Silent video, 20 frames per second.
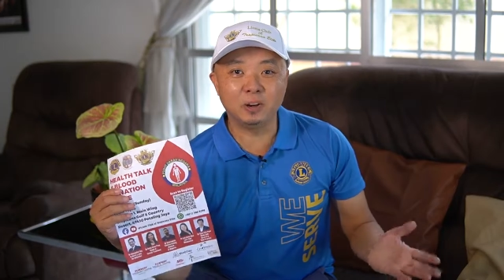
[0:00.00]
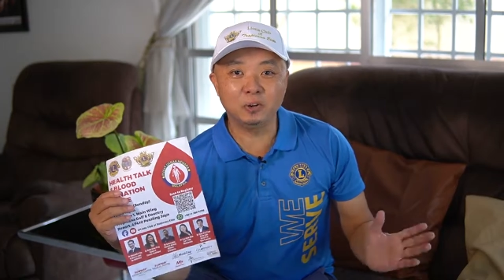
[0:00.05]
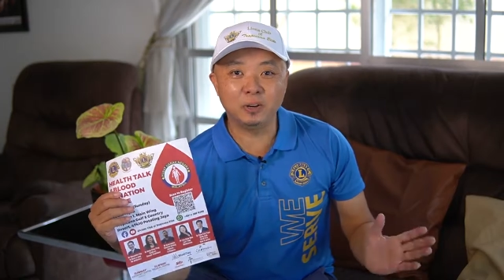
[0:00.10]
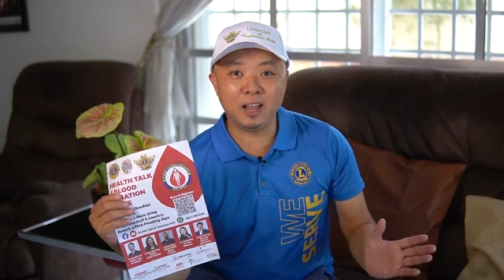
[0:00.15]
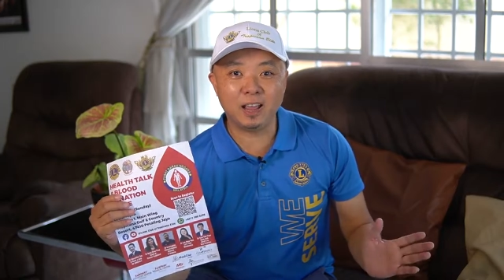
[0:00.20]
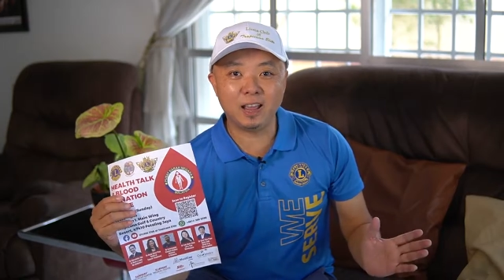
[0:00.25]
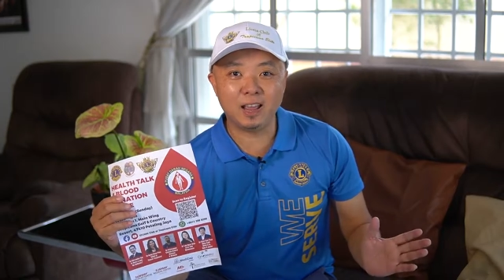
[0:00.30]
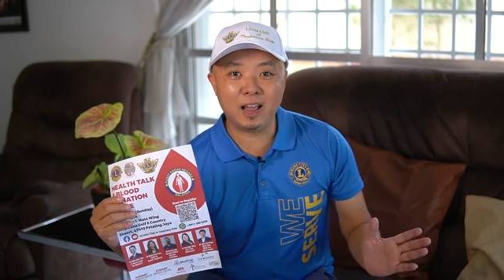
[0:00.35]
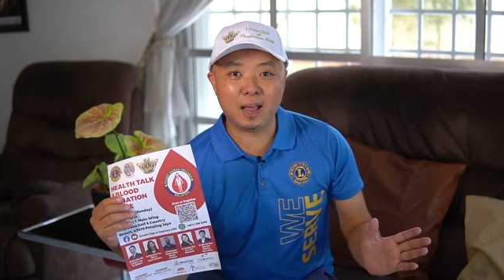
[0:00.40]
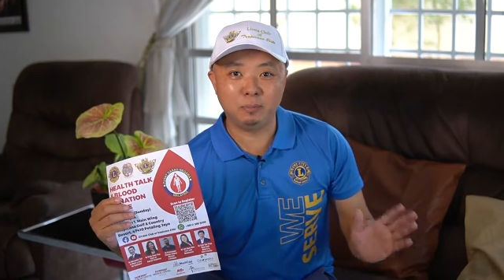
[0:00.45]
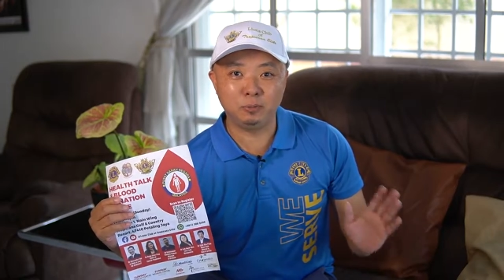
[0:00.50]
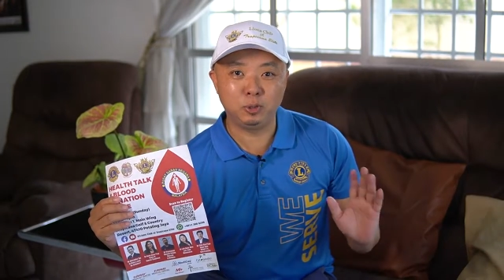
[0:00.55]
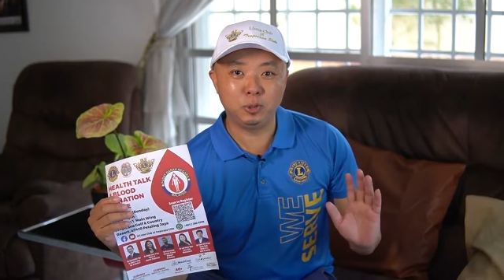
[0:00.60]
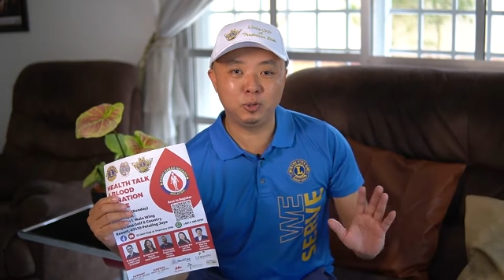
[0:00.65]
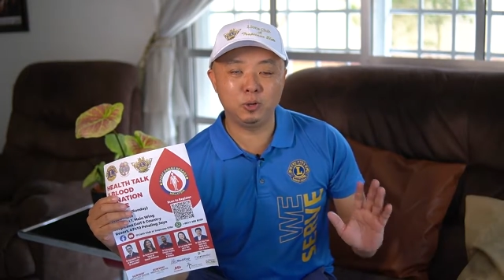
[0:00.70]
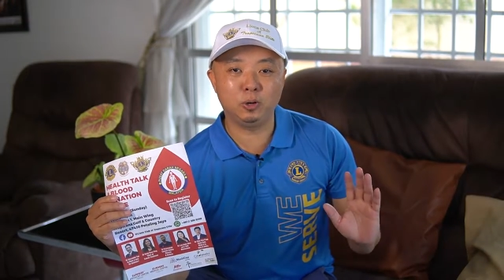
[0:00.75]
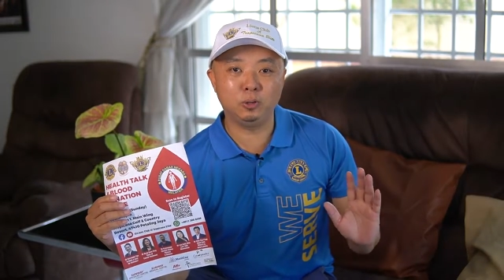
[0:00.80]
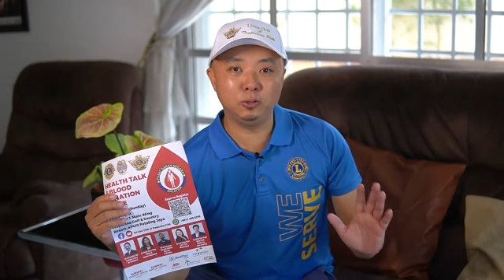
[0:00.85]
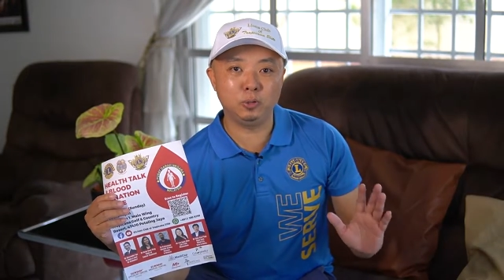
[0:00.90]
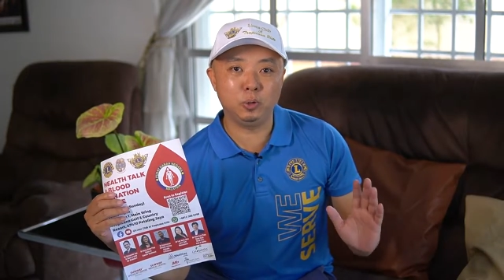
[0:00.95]
So there, I'm
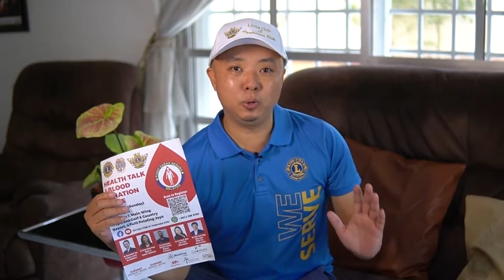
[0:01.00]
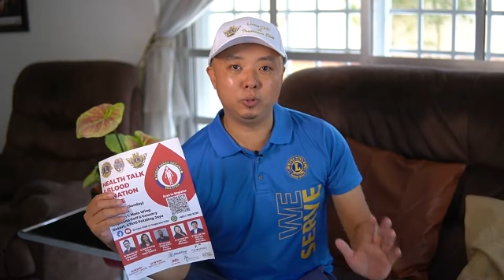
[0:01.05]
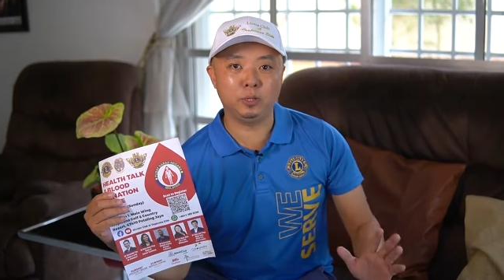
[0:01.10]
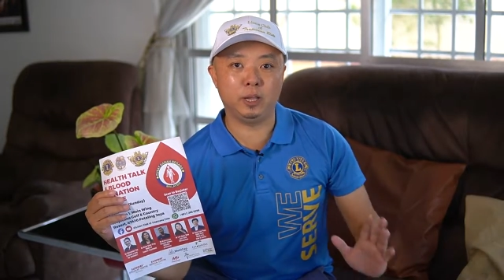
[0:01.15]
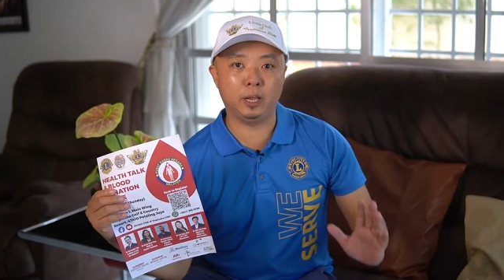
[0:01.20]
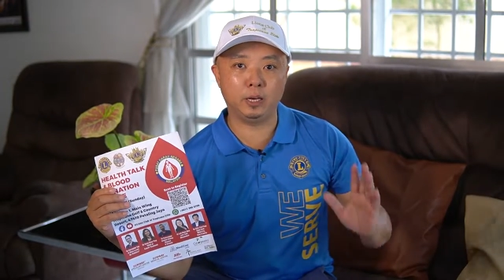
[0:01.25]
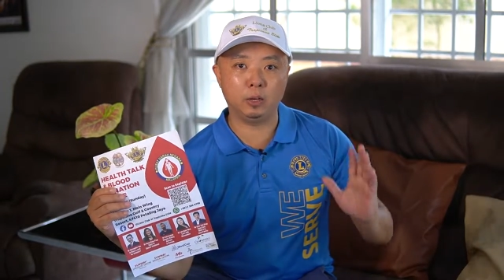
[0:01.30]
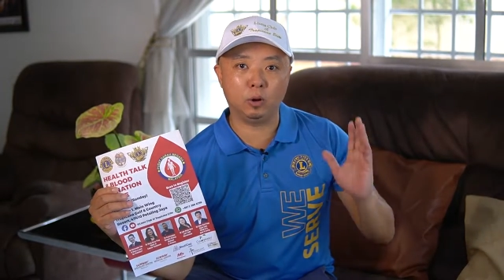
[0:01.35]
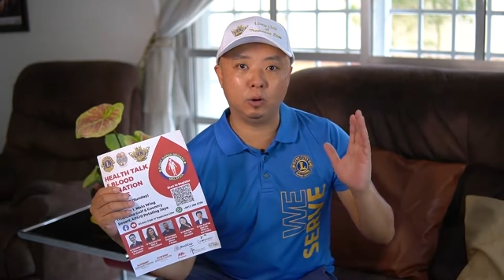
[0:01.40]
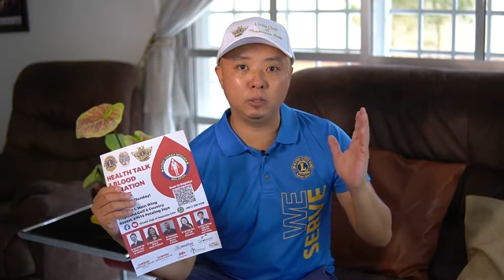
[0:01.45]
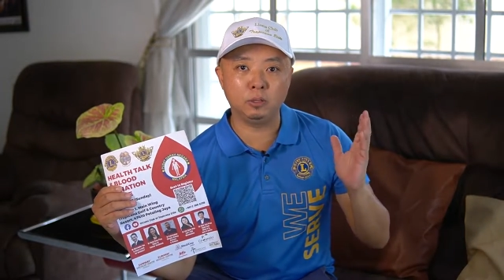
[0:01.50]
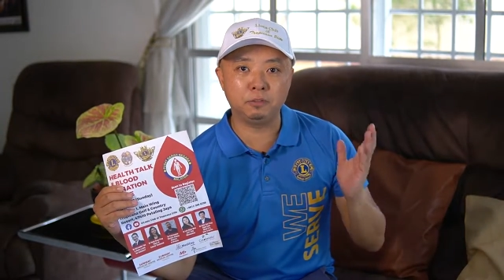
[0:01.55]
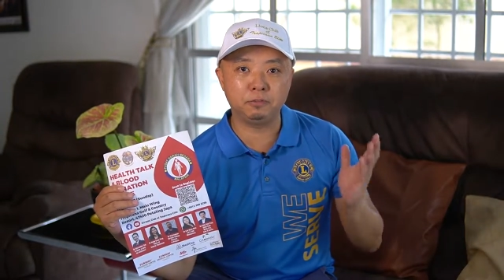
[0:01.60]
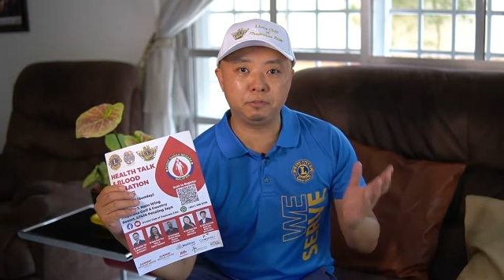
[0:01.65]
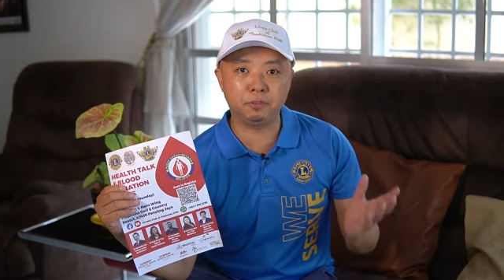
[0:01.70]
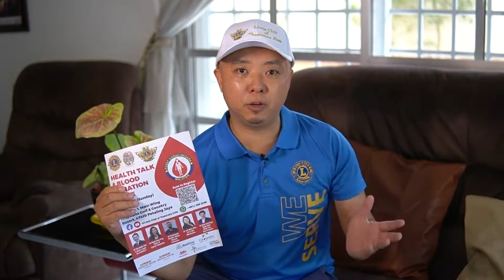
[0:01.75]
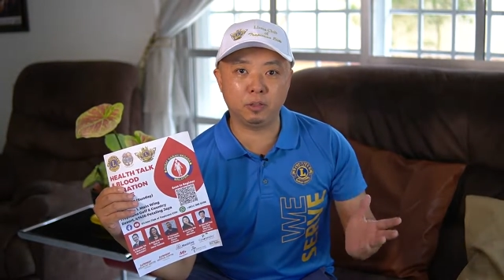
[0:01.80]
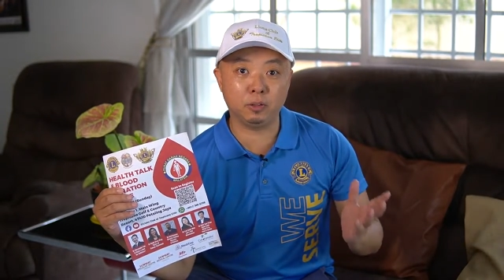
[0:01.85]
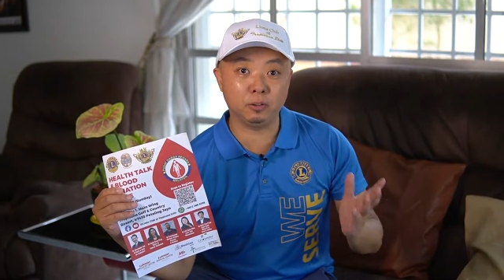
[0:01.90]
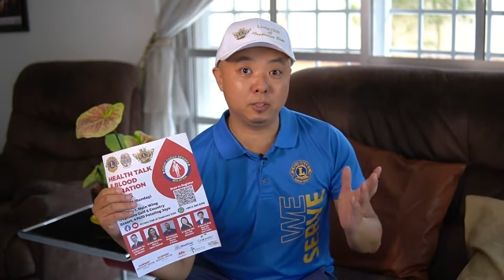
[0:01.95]
sure you all know that on the
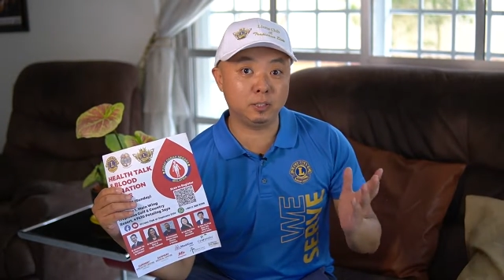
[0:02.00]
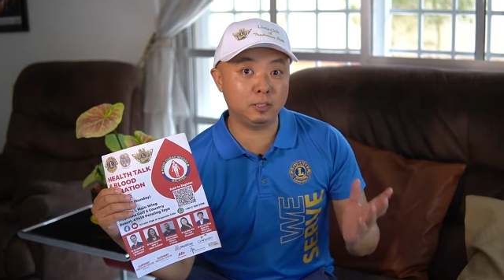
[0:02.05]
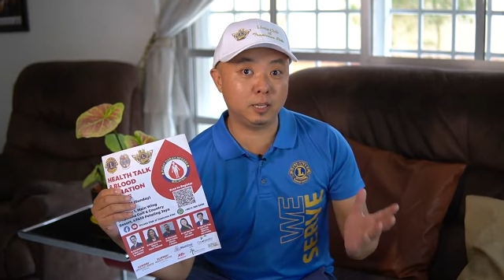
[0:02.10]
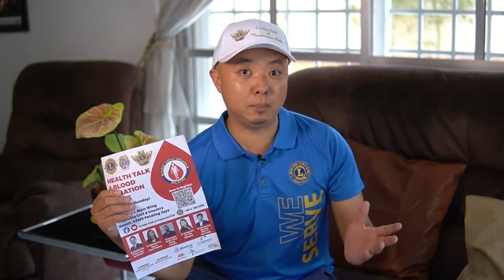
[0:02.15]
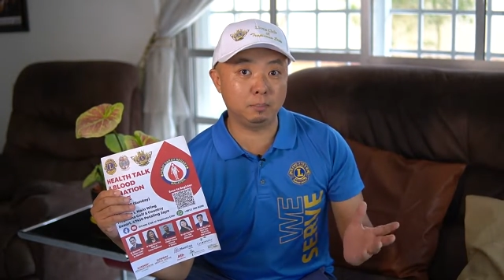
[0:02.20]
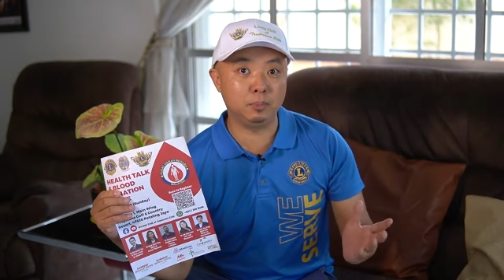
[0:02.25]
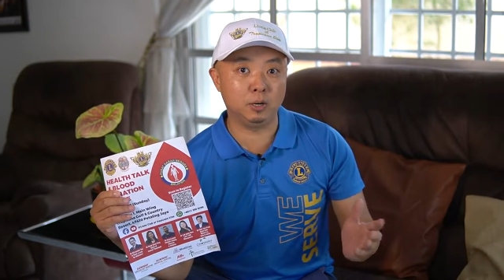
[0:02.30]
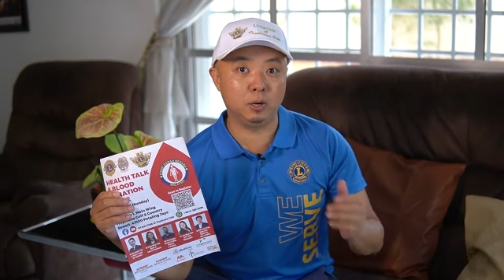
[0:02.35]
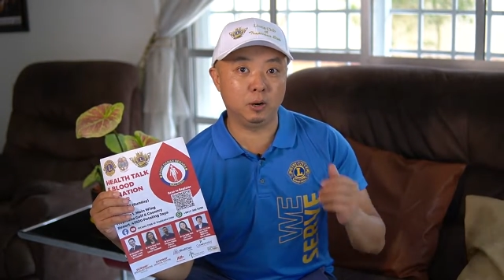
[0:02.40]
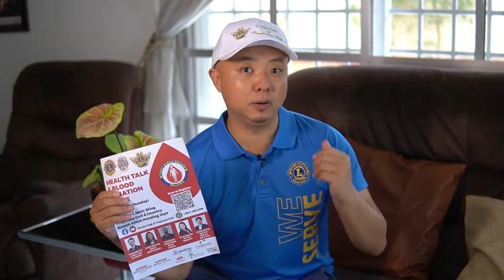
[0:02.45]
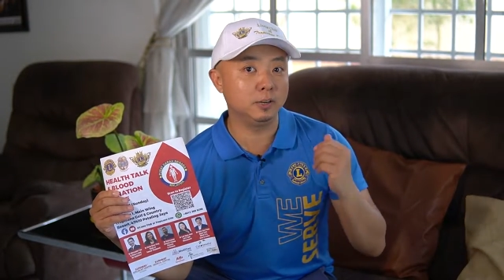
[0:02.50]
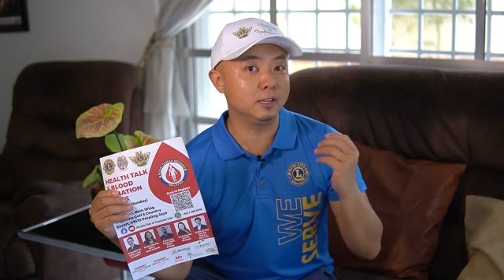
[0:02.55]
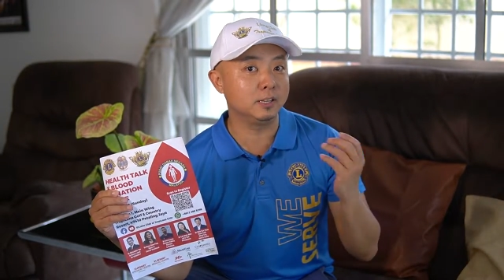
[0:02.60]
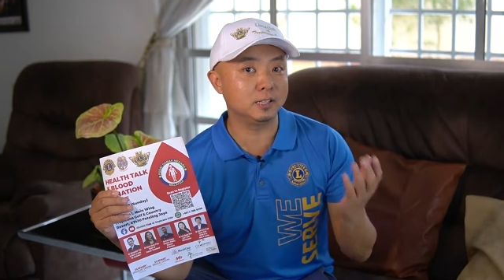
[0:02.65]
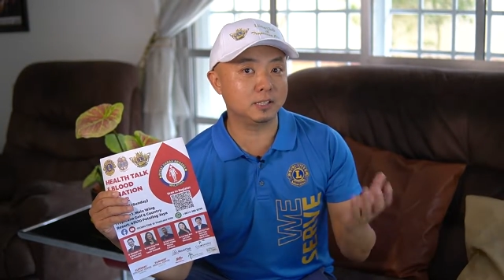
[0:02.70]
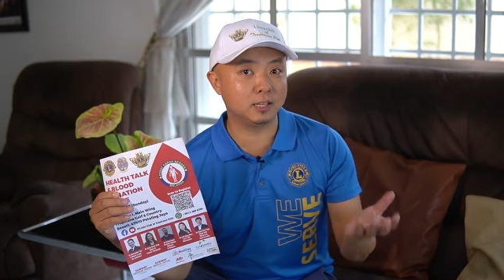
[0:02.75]
4th of December, on a